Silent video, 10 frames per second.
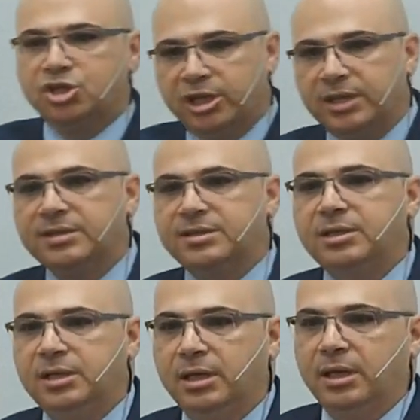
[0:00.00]
the
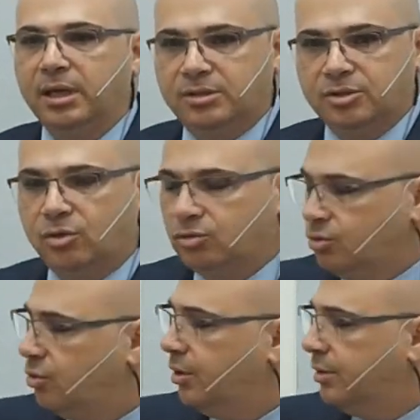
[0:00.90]
enemy himself,
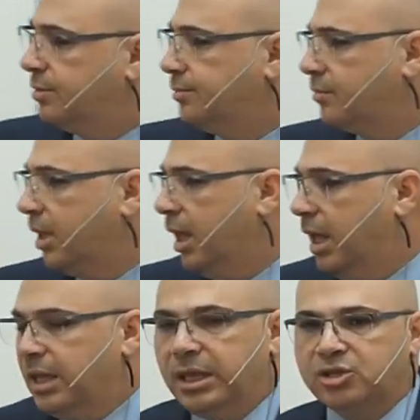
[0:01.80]
the devil
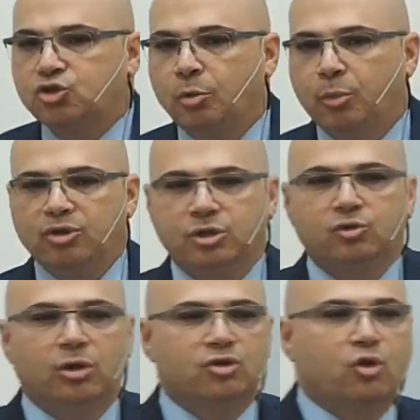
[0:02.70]
himself, that
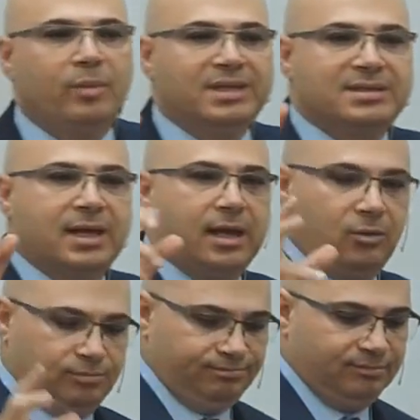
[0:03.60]
managed these
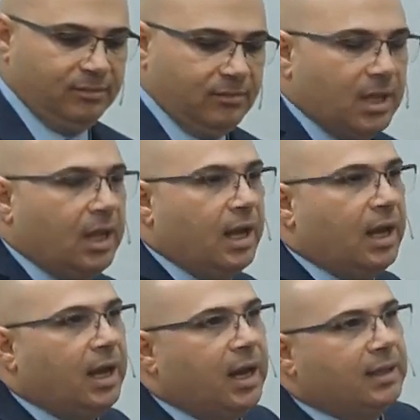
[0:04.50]
other two. And
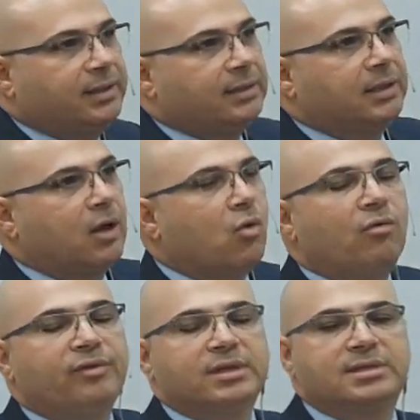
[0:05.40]
those
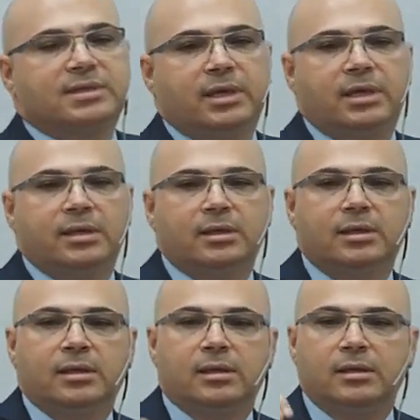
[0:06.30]

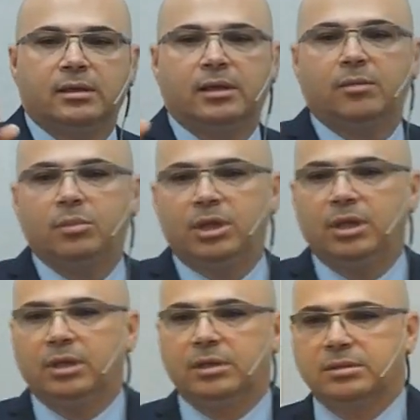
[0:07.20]
oppositors began
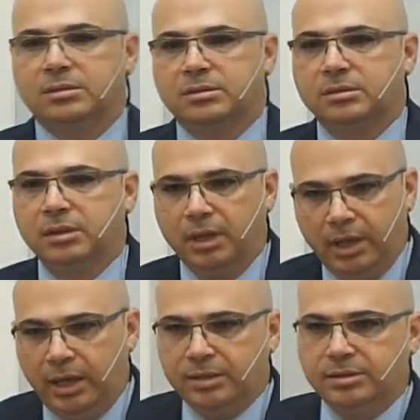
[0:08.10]
to try to
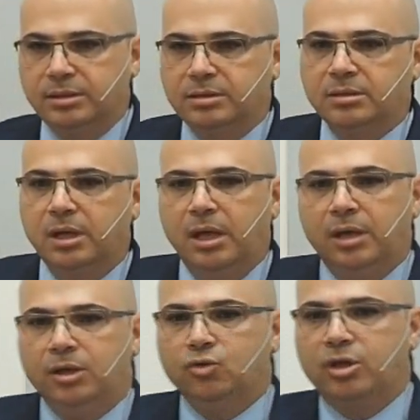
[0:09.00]
convince
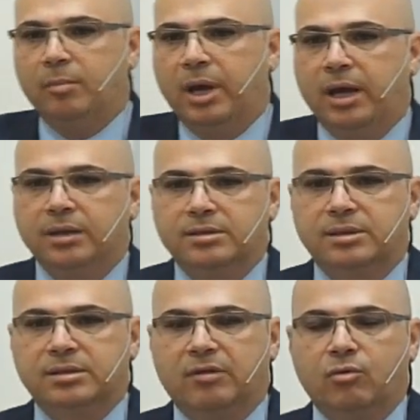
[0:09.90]
Nehemiah, Ezra,
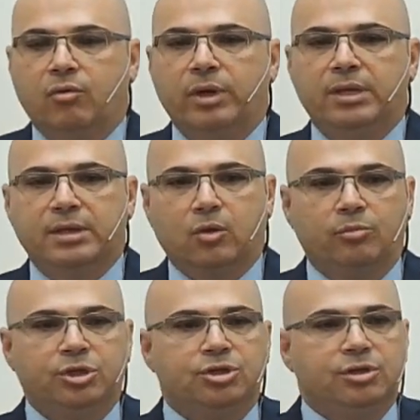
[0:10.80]
and uh, the
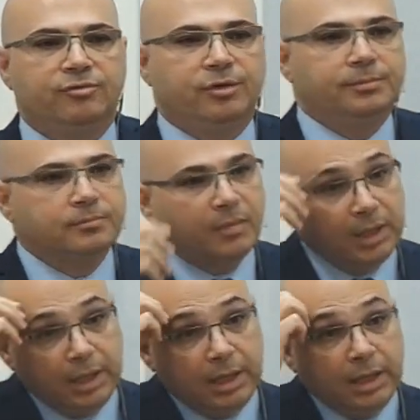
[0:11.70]
remainder were with
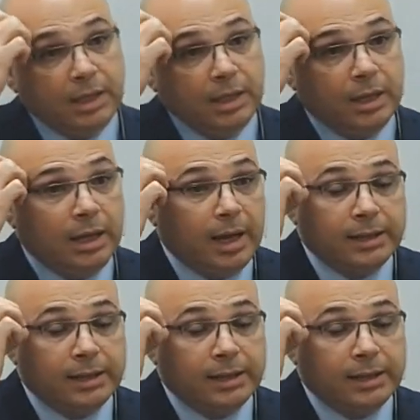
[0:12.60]
them, the committee,